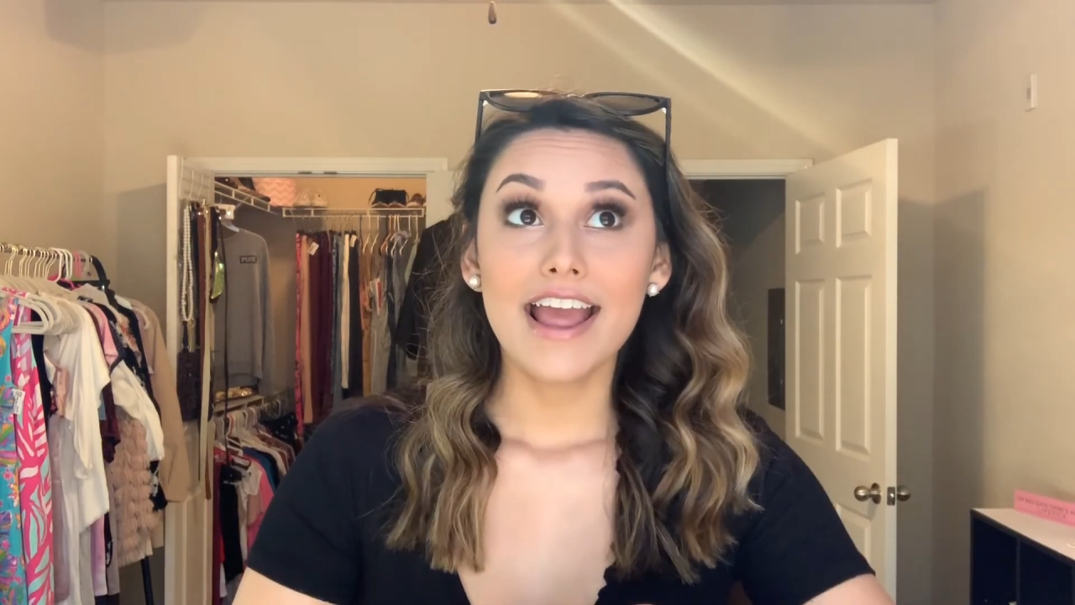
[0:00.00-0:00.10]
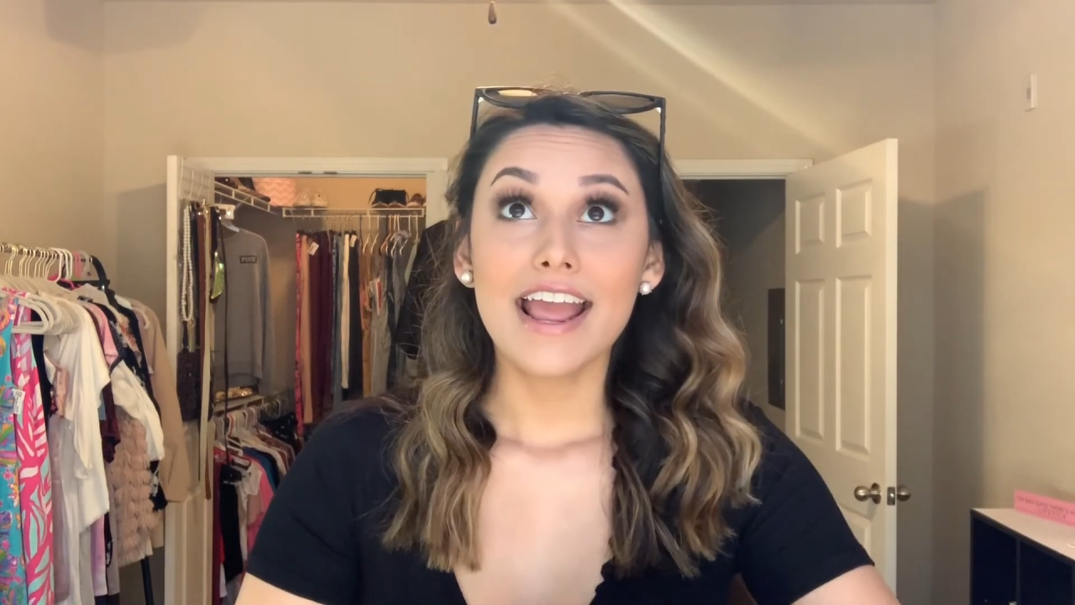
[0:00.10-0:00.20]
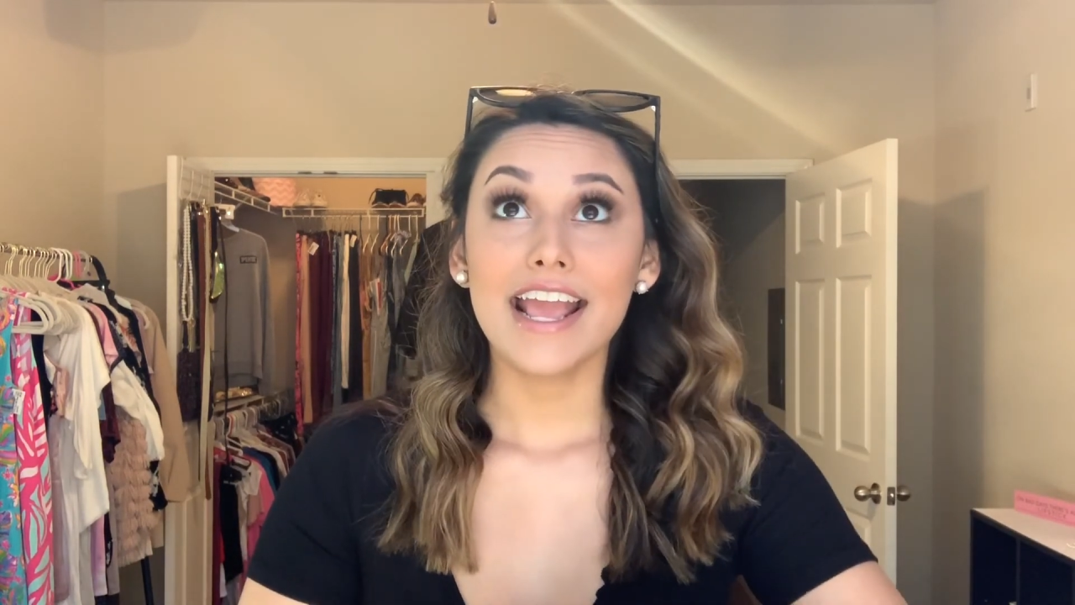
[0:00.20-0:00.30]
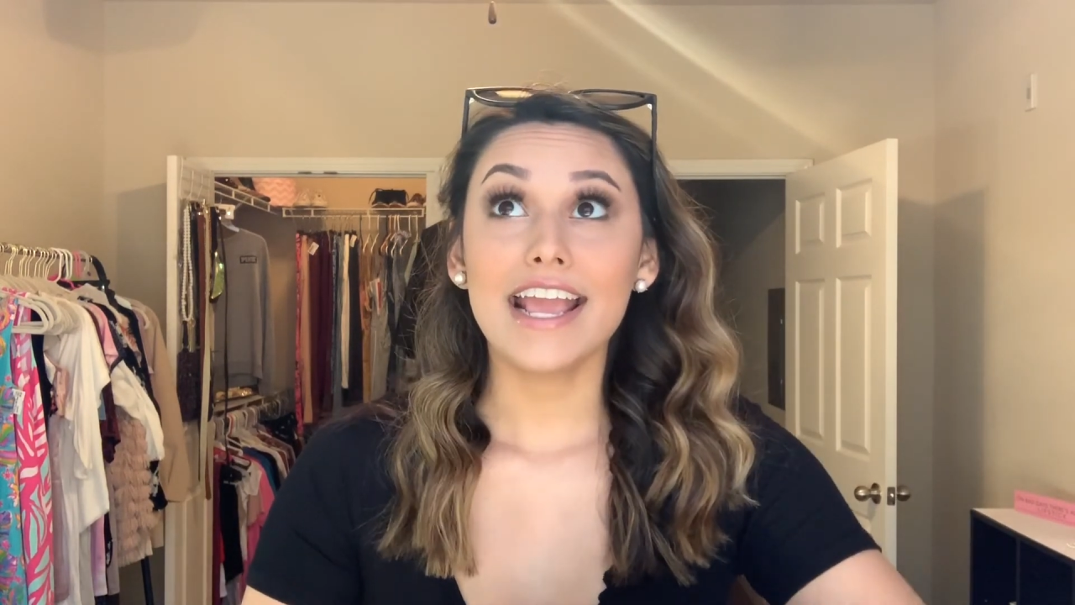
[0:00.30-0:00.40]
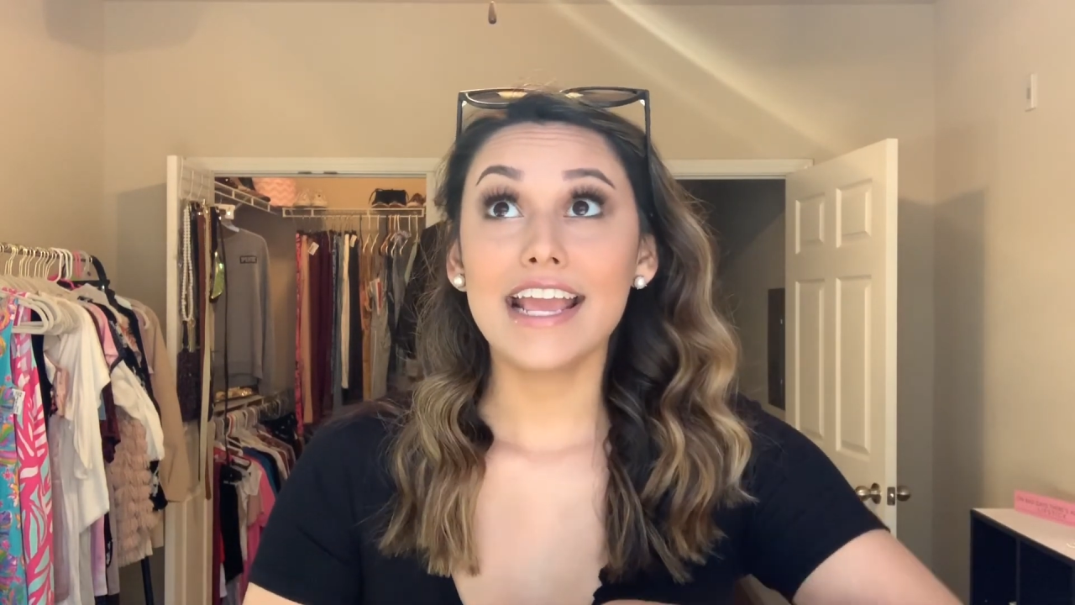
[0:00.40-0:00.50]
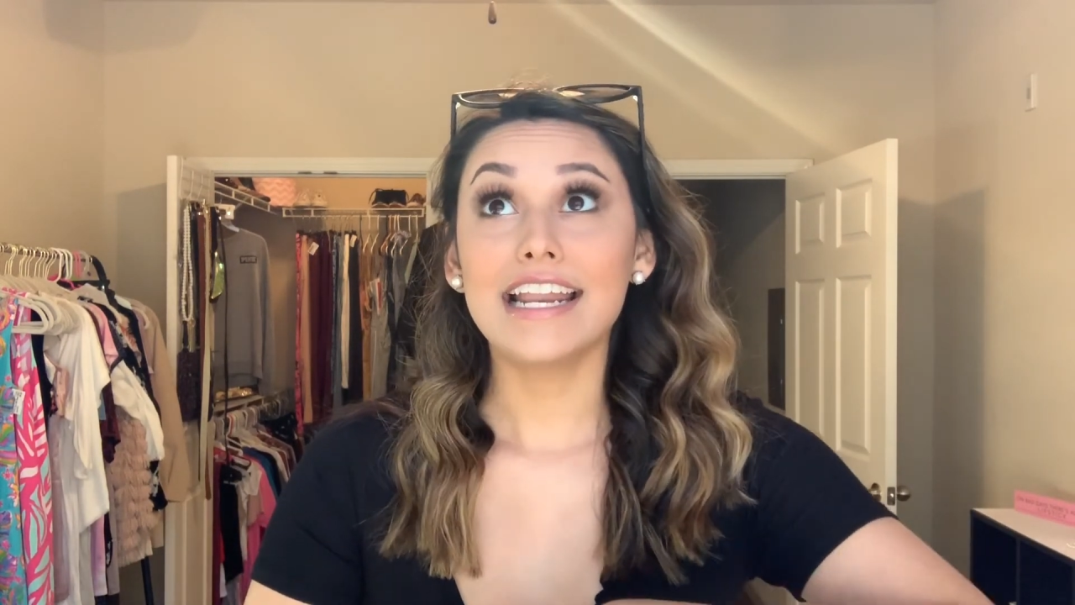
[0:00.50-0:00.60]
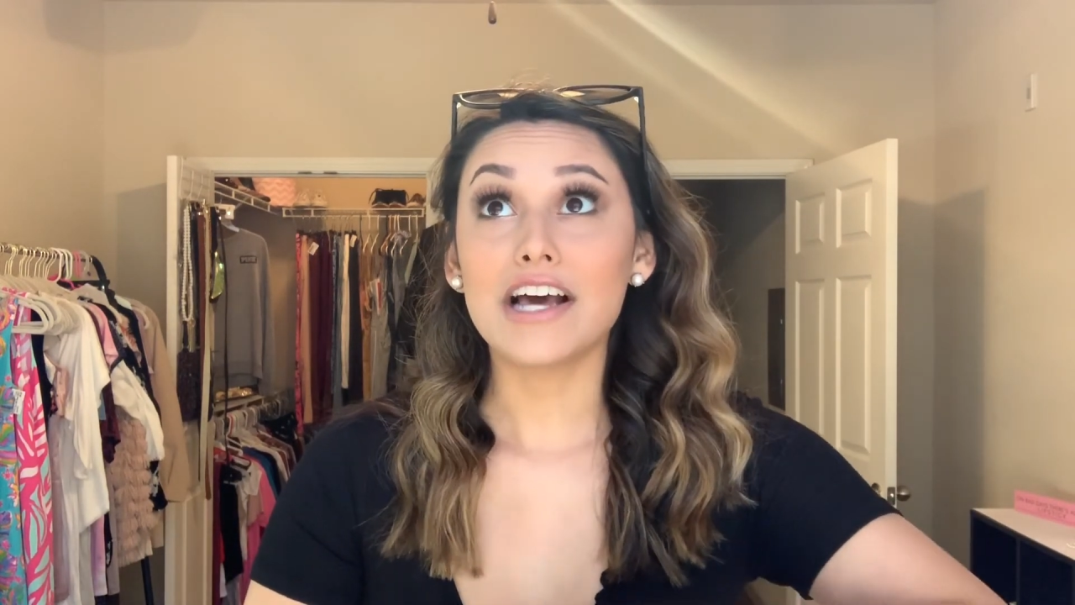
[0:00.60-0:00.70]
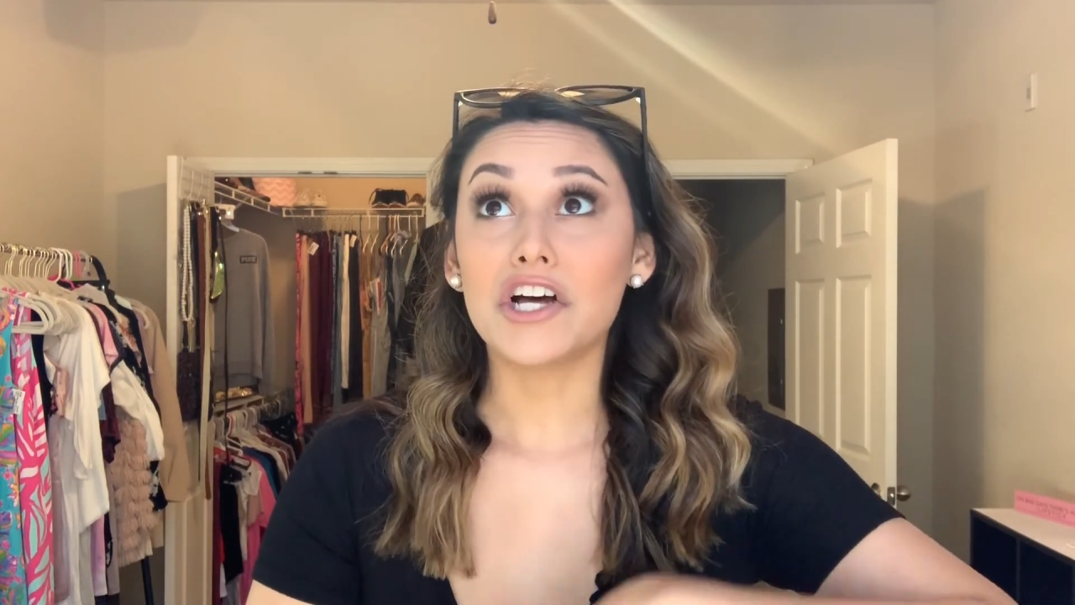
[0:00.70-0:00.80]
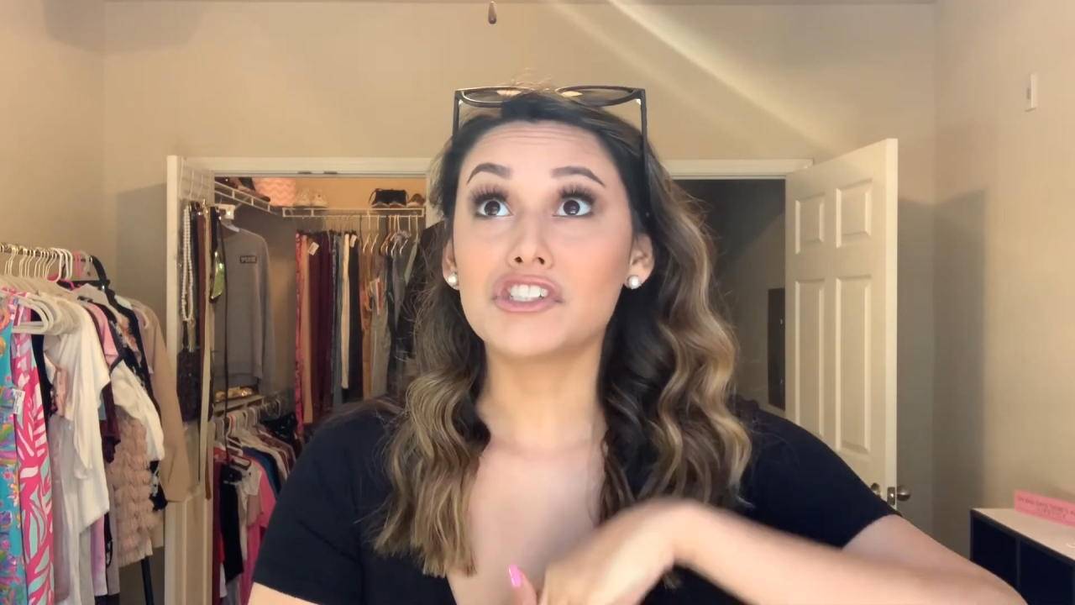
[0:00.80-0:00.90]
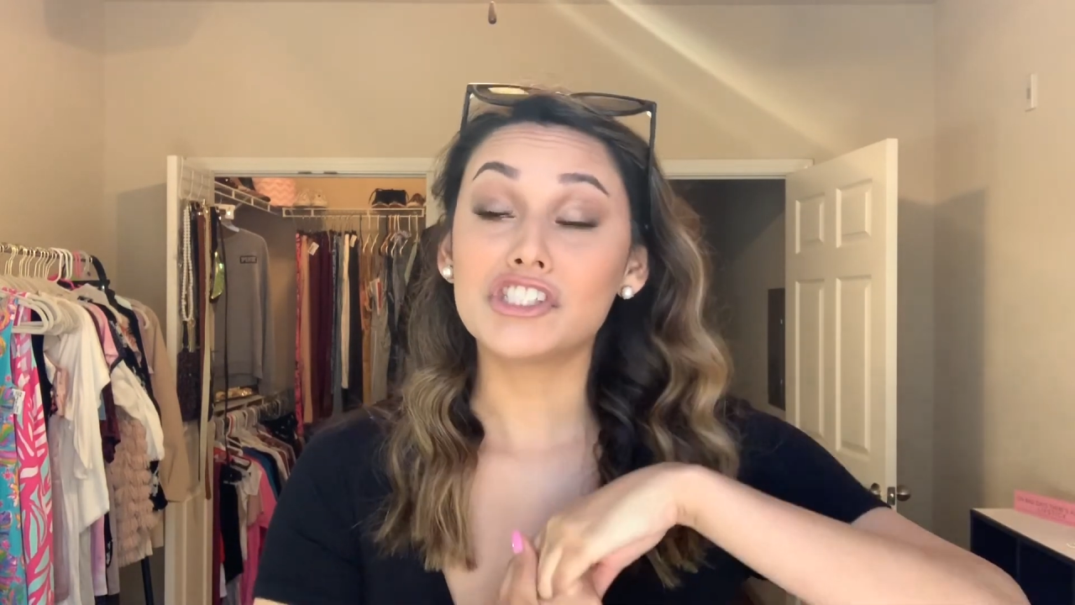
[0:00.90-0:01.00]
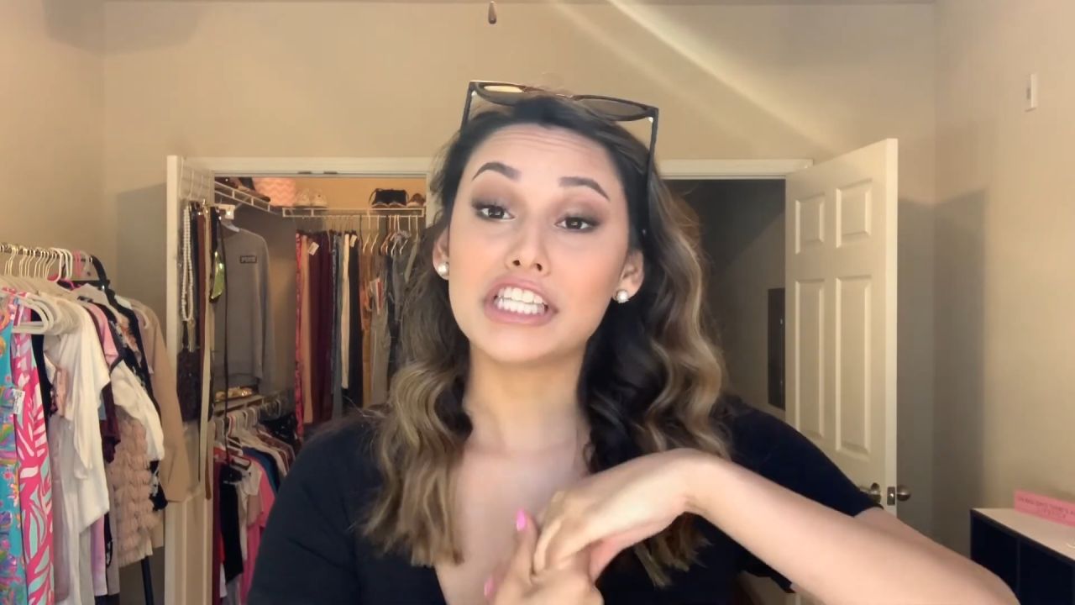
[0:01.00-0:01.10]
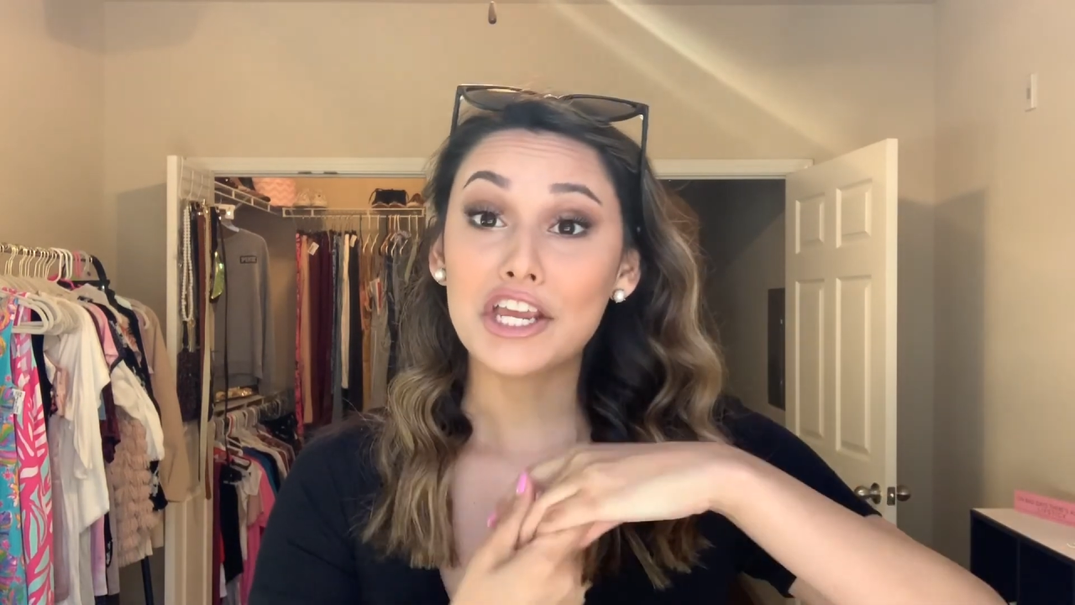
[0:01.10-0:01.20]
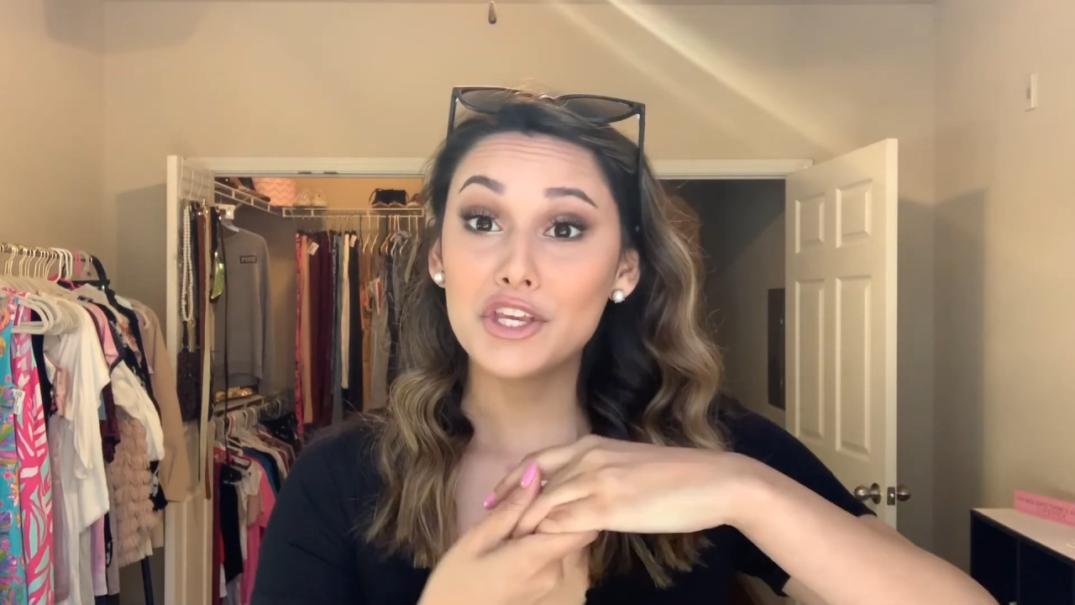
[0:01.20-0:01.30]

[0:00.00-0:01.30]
And I'll just take